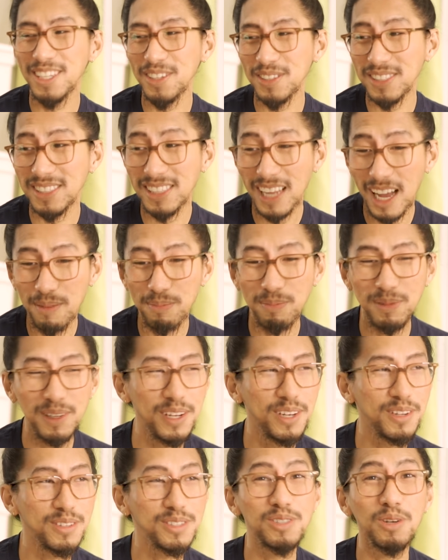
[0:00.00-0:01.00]
no, stop,
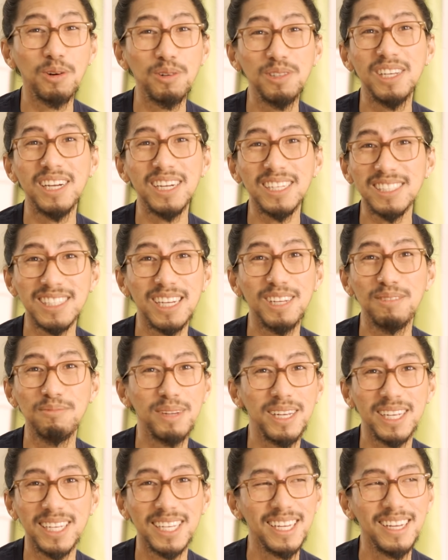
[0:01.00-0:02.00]
you know, zodiac
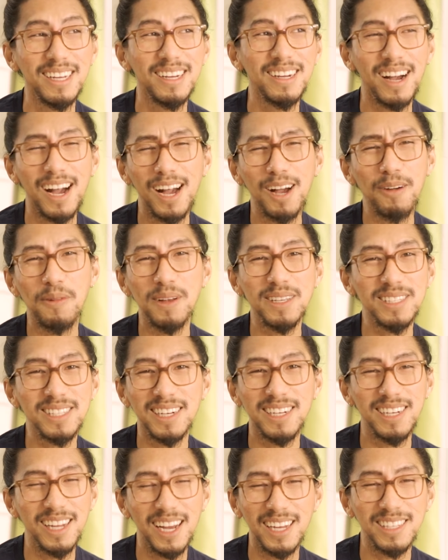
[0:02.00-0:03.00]
shaming. Aquas
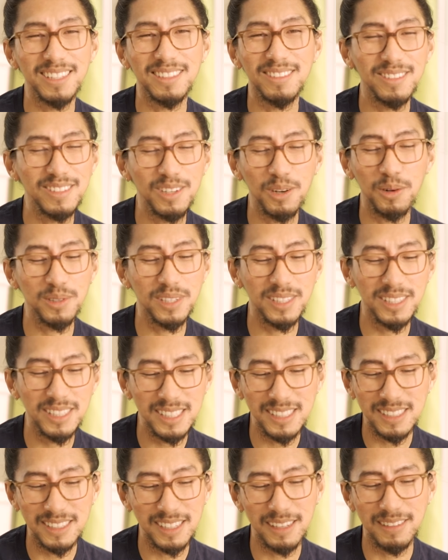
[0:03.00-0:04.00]
are not cold and
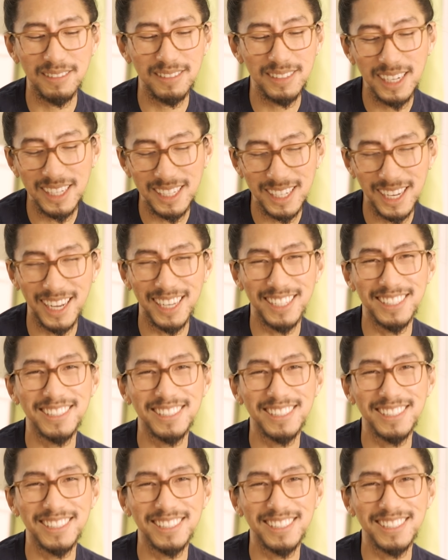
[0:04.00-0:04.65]
distant. They're not.